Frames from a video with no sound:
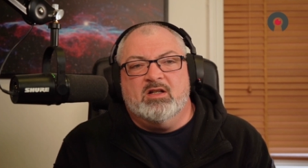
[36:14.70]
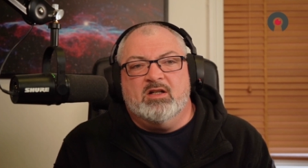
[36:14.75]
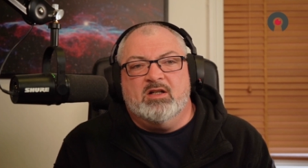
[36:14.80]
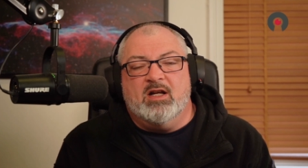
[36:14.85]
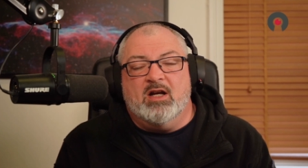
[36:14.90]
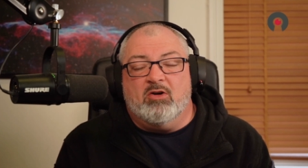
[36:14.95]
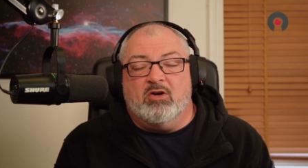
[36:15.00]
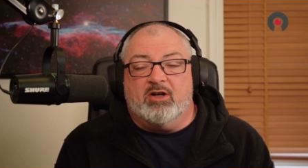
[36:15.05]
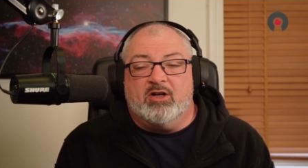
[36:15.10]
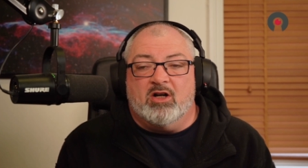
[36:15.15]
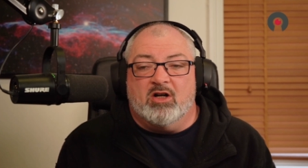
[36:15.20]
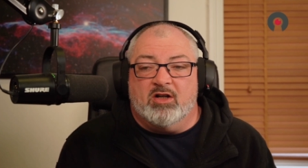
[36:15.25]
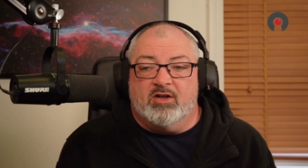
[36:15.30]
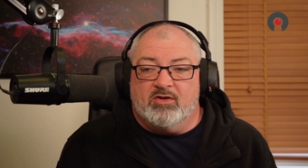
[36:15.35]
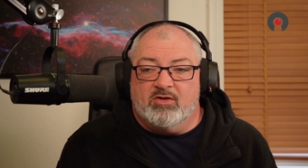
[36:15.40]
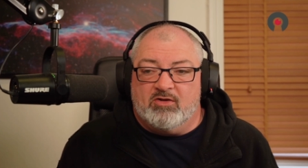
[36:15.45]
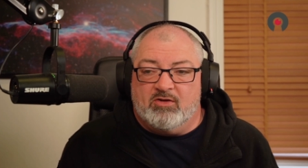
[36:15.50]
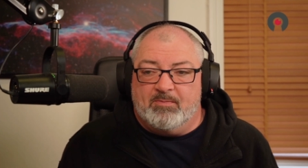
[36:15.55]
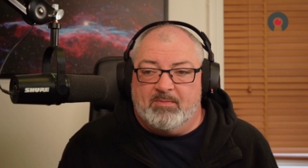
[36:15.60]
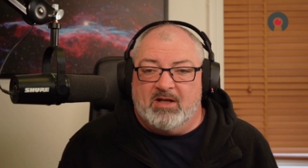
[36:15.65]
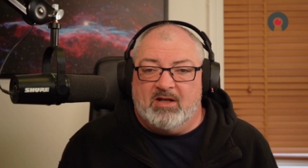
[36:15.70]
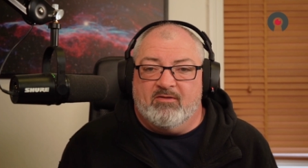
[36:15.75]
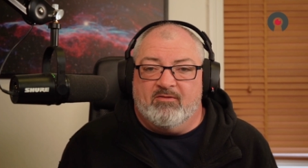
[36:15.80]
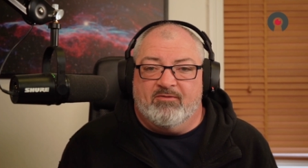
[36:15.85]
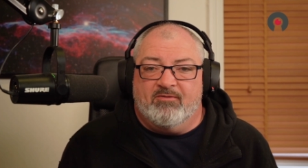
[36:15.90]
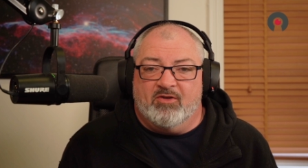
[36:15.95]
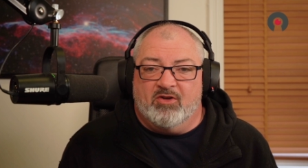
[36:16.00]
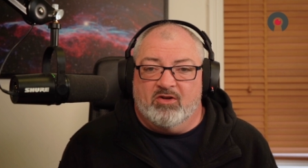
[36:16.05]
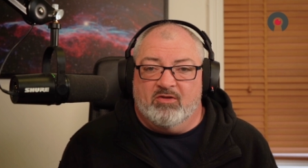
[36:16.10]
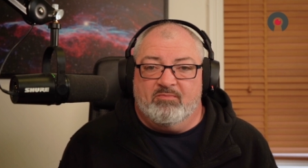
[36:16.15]
Now, I can't speak
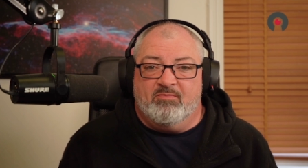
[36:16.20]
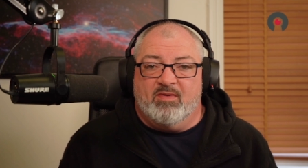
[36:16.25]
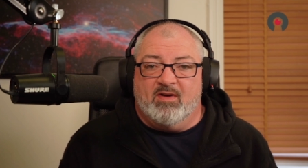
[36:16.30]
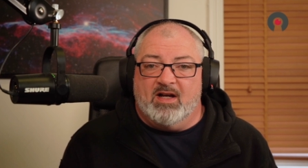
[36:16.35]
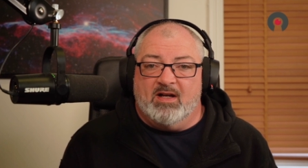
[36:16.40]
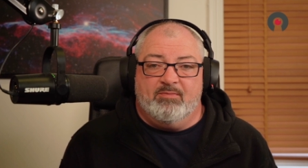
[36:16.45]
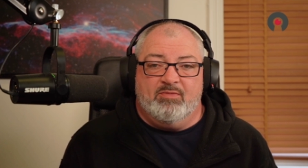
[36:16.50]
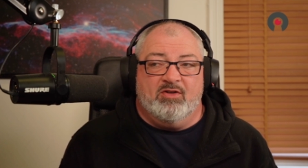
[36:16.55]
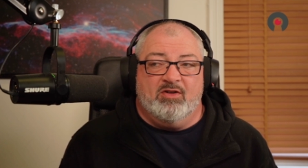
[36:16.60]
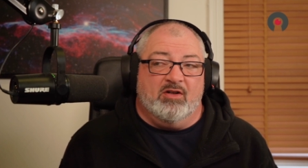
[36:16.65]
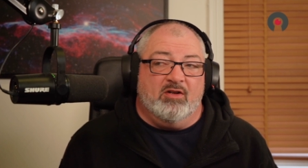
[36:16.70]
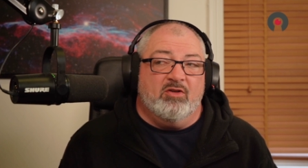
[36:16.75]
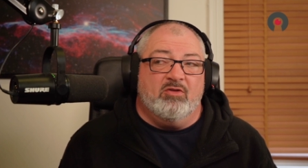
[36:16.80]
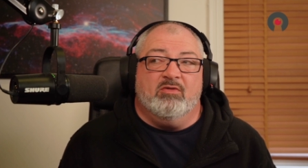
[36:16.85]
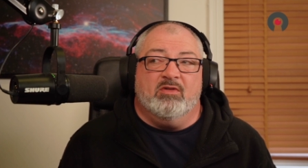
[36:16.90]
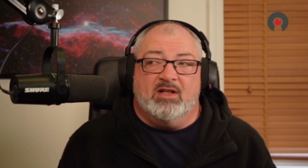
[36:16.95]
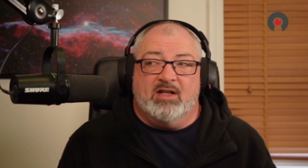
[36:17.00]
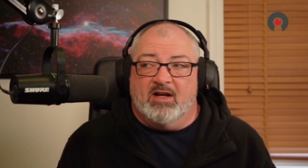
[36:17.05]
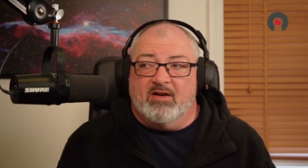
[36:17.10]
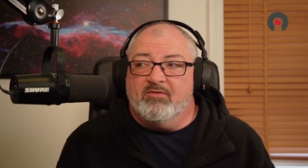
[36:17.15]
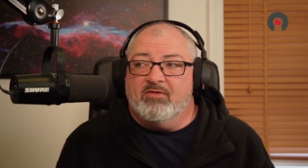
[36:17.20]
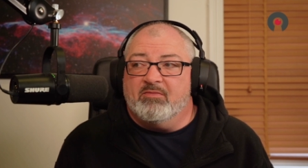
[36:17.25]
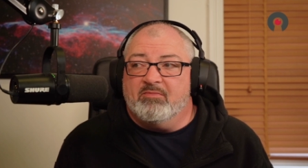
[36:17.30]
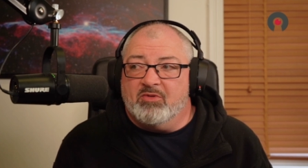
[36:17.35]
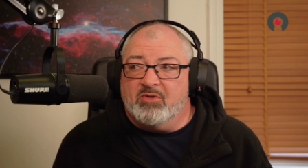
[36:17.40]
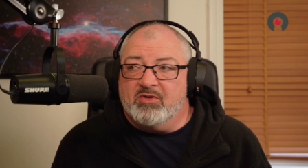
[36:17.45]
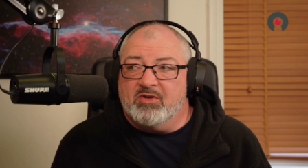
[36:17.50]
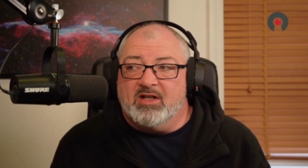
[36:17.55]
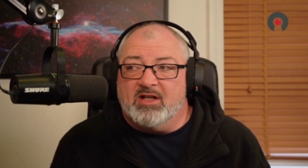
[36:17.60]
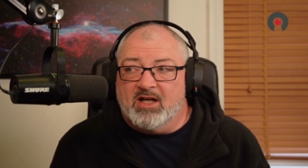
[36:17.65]
for absolutely
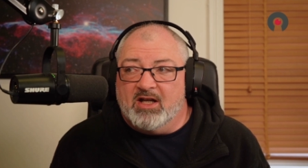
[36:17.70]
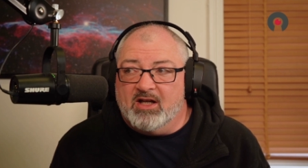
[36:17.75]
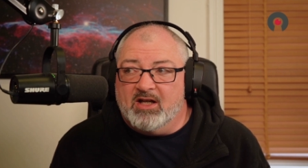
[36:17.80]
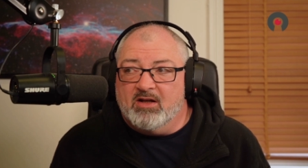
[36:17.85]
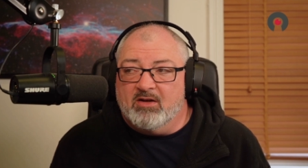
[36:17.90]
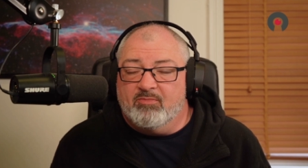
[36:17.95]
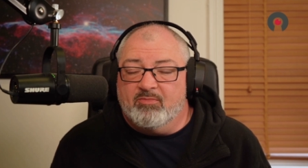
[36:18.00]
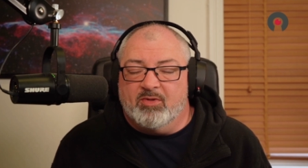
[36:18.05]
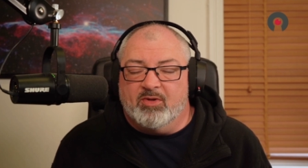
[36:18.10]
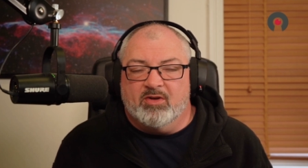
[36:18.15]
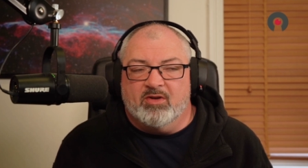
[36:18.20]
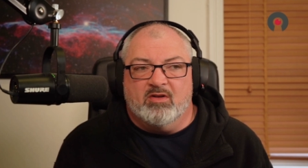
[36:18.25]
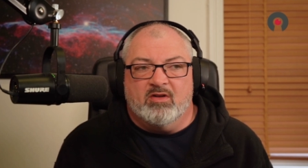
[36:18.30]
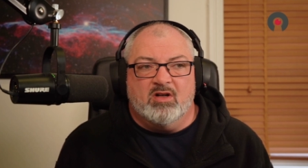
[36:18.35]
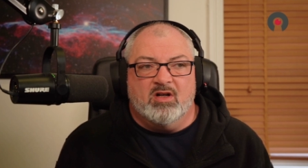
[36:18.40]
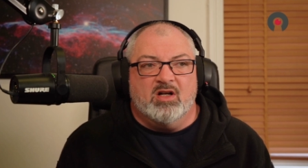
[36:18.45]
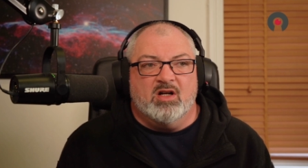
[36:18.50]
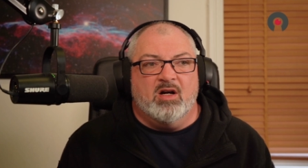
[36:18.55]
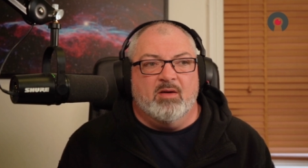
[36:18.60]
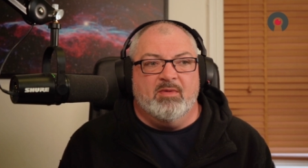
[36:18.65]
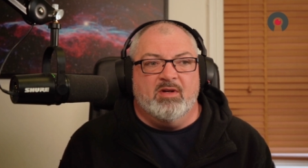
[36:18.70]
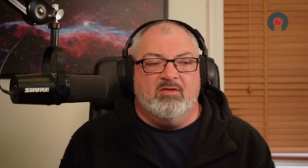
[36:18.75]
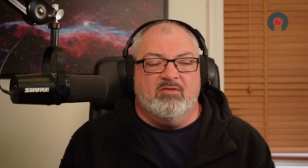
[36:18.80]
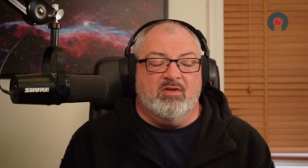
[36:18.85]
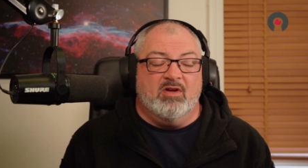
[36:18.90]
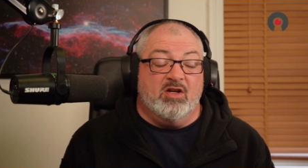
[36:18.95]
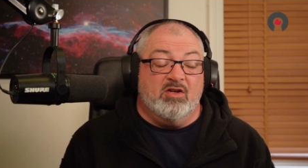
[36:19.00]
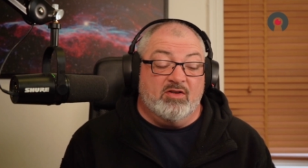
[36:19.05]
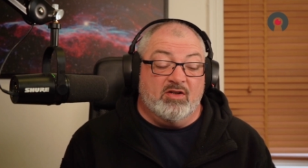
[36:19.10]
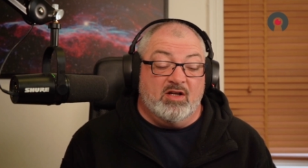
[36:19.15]
everybody here, but I mean,
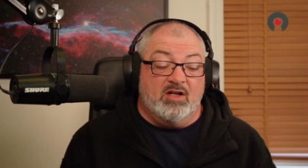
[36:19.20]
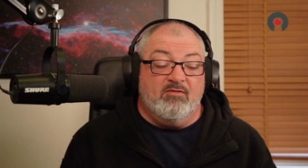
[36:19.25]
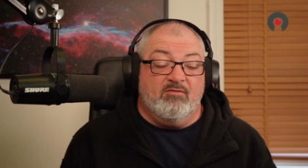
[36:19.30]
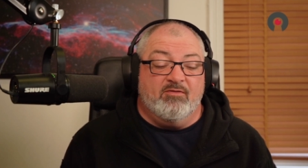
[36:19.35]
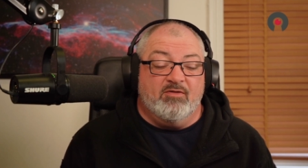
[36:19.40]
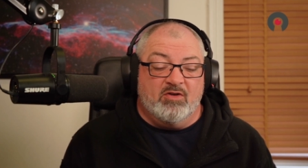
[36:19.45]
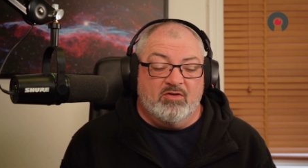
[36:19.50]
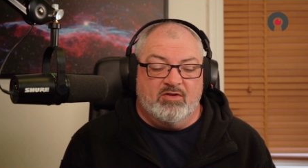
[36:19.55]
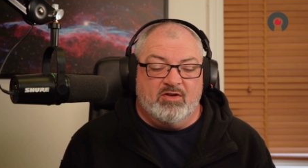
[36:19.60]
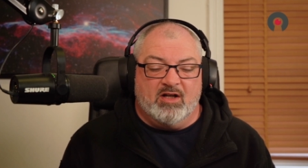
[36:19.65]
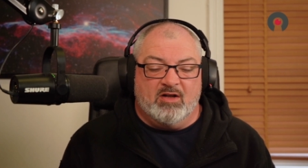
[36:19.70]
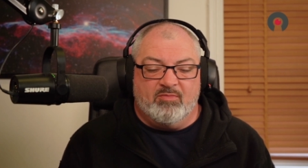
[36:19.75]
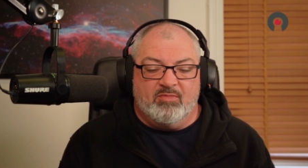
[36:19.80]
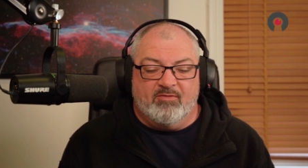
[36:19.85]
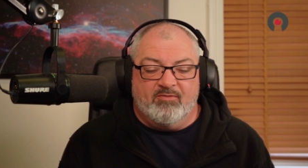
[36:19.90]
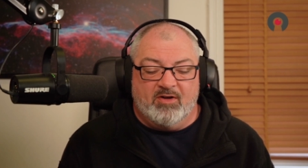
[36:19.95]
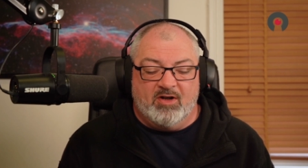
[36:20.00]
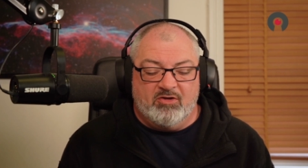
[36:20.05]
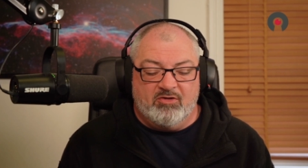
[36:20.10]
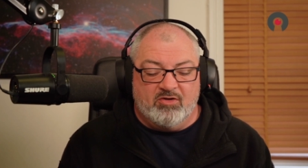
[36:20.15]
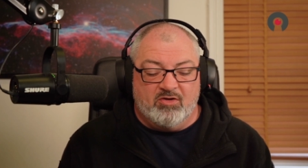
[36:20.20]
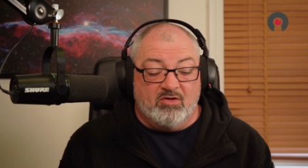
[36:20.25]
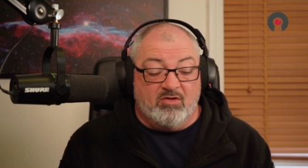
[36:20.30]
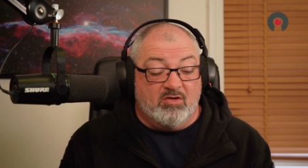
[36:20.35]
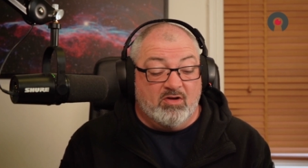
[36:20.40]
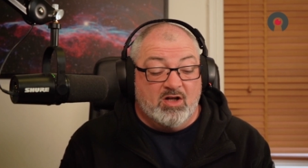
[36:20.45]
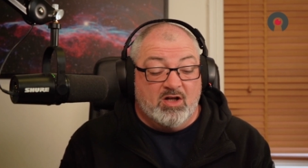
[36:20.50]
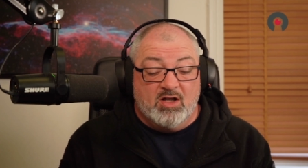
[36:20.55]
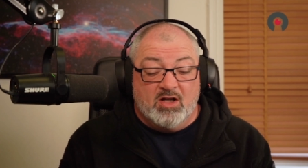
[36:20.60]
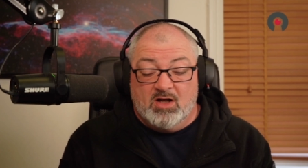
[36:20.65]
as an InfoSec
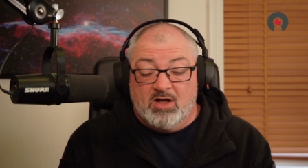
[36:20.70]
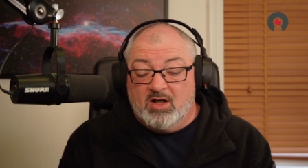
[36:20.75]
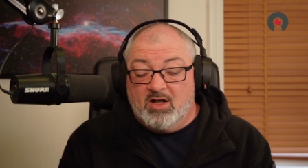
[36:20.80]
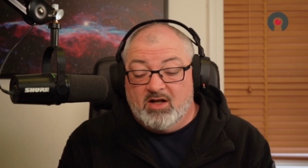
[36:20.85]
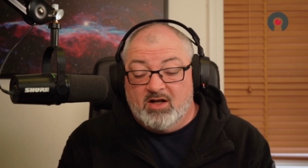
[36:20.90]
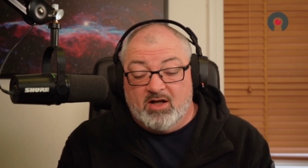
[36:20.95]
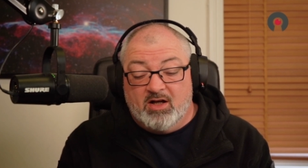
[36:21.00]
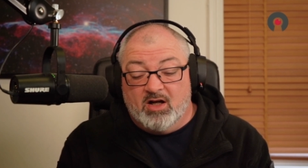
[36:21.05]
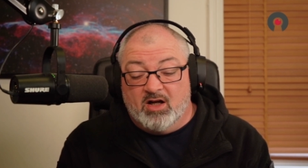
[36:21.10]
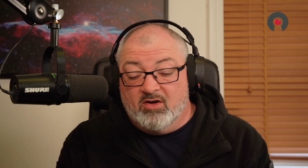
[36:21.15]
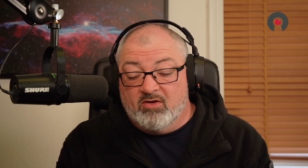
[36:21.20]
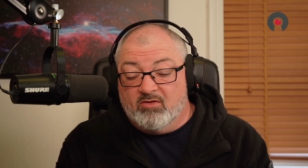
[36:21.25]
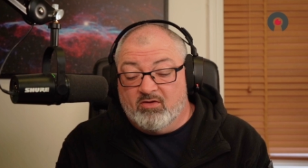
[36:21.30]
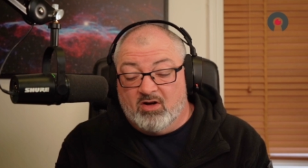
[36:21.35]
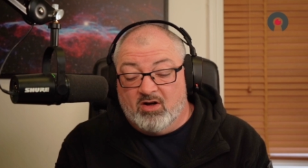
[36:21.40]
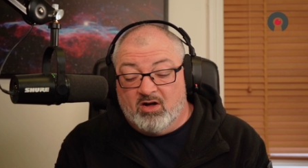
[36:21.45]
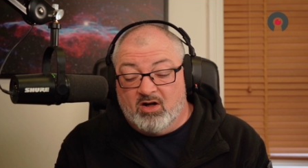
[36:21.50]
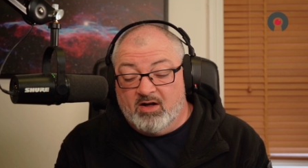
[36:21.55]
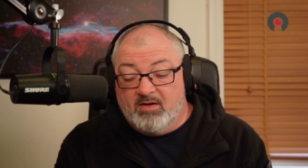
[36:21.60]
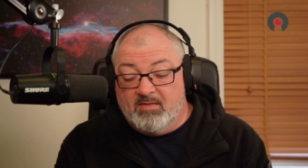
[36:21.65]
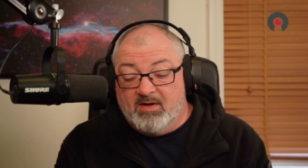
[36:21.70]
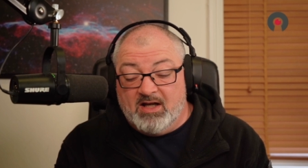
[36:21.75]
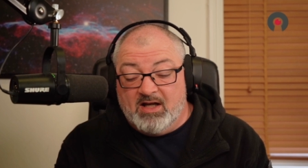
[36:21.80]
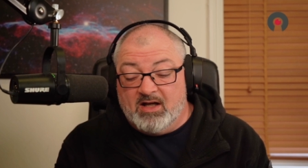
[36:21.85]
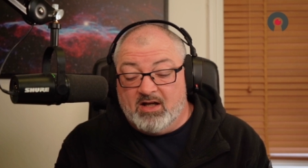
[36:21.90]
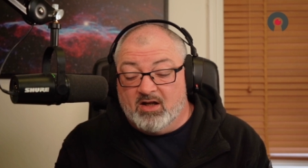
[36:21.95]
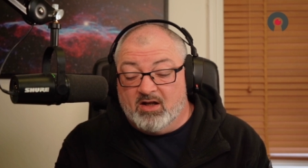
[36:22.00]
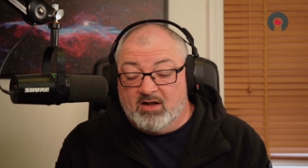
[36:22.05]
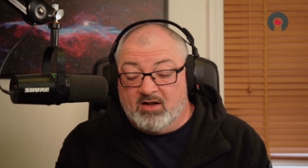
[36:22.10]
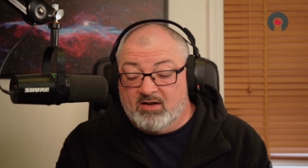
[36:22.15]
professional, you know, I'm
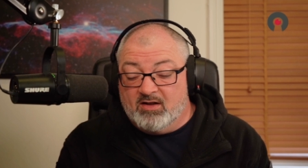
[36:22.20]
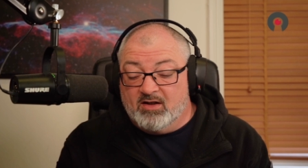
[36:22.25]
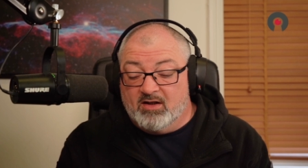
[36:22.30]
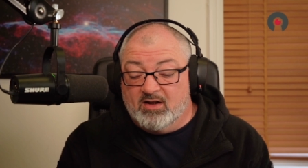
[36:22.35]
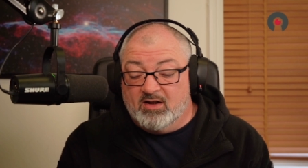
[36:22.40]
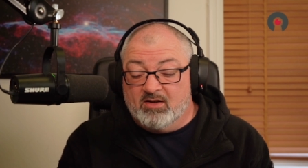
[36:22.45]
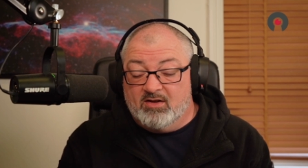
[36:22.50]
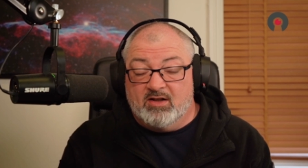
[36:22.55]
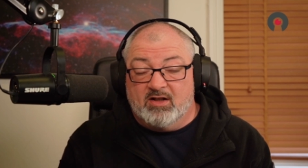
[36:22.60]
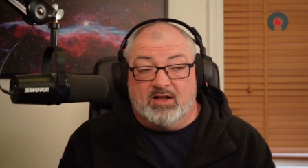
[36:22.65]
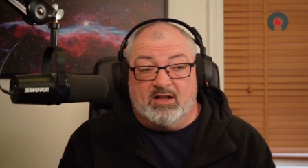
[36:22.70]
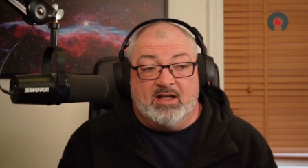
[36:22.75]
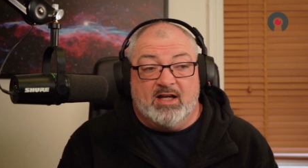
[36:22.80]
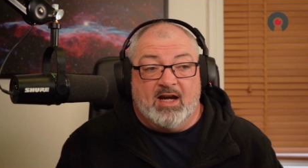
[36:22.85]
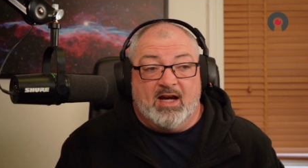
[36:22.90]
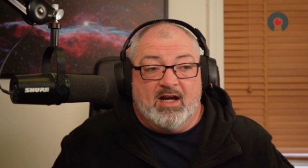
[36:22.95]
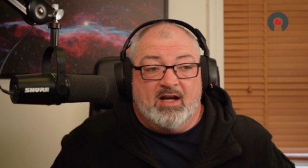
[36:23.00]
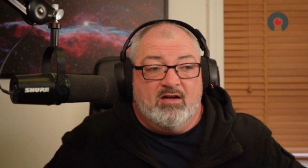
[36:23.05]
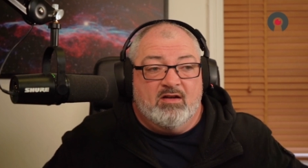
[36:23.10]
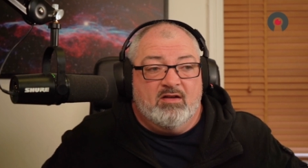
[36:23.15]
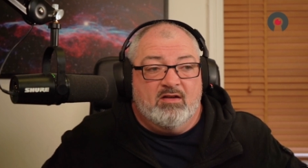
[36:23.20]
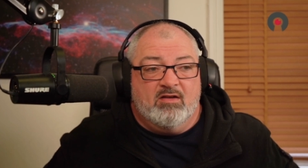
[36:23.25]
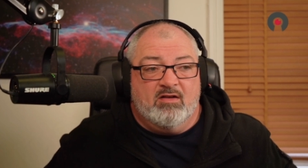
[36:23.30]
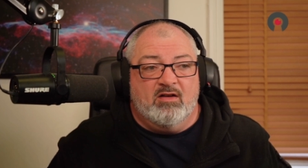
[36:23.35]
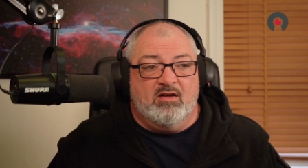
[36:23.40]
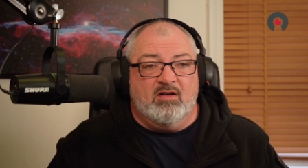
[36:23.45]
eager to, to get